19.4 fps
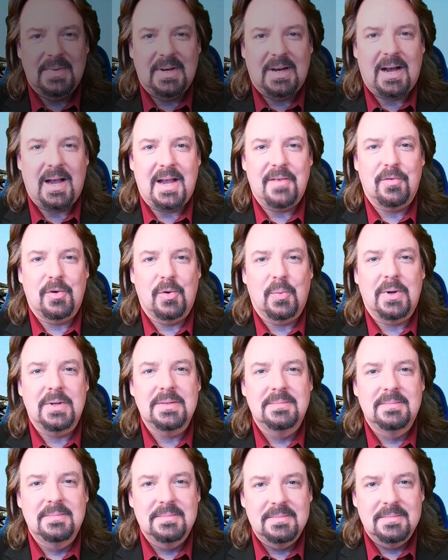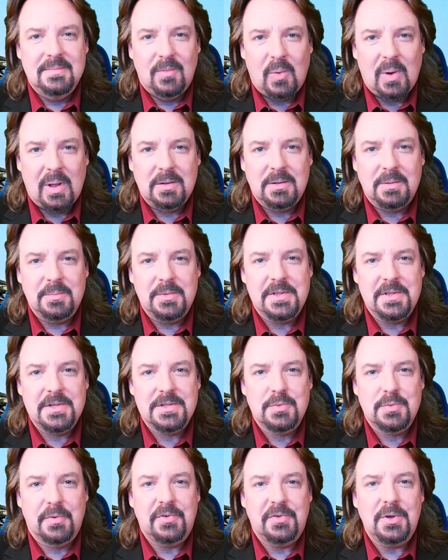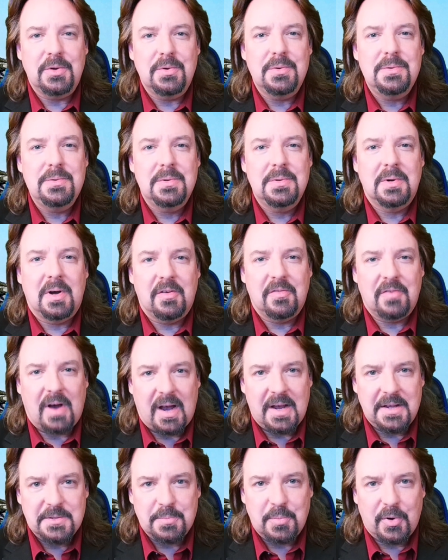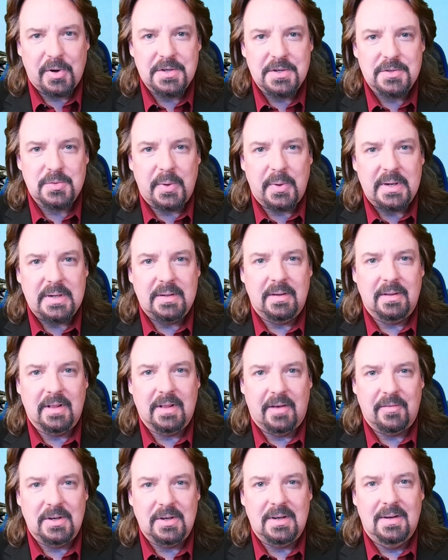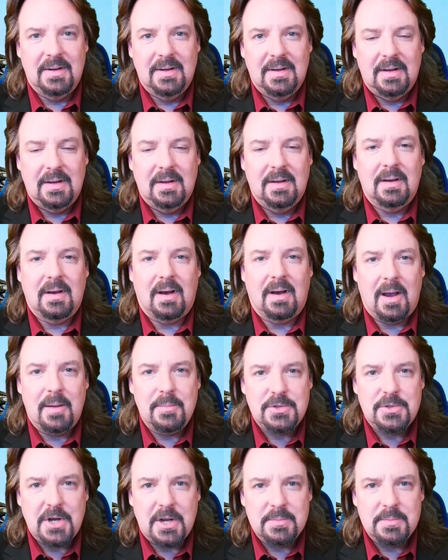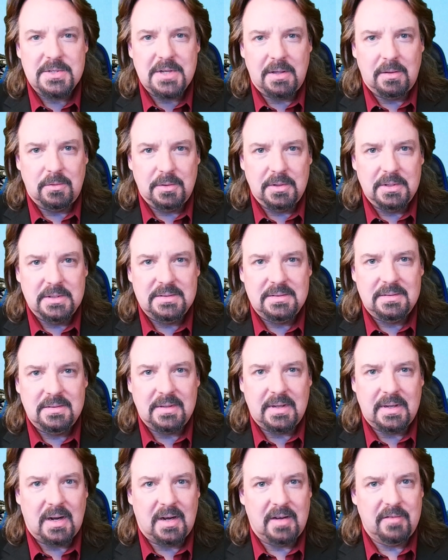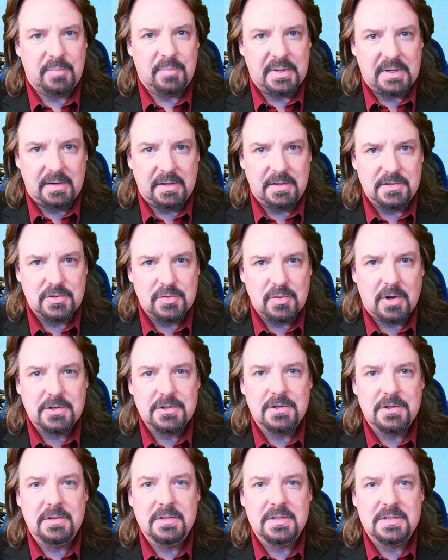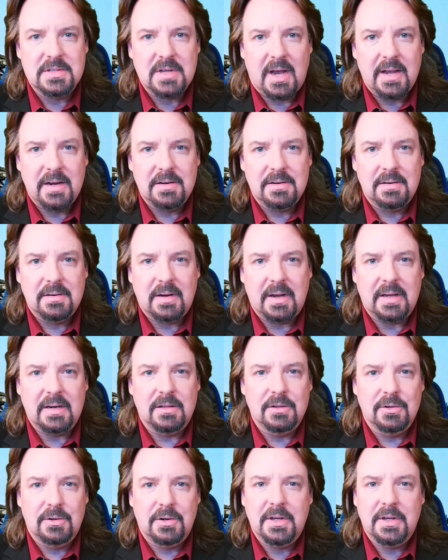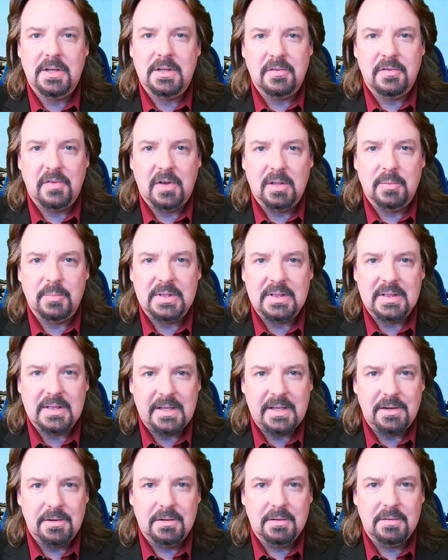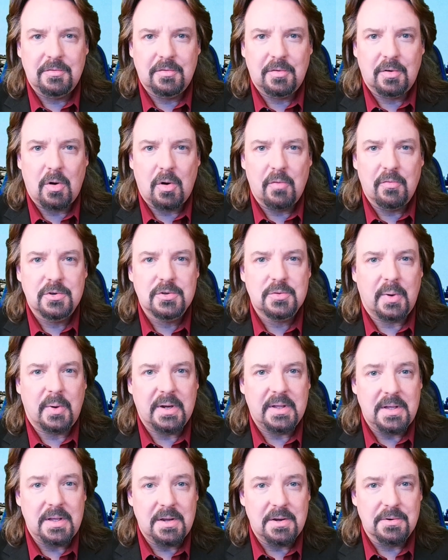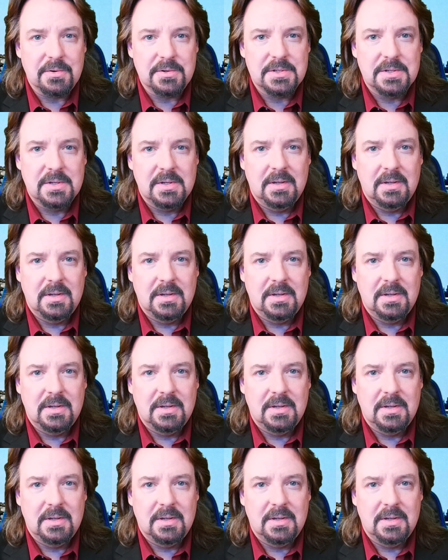Hi everyone, welcome to this review of iSpring Suite 11. I'm James Gilchrist, and I've been an instructional designer and a learning and development leader for over 20 years.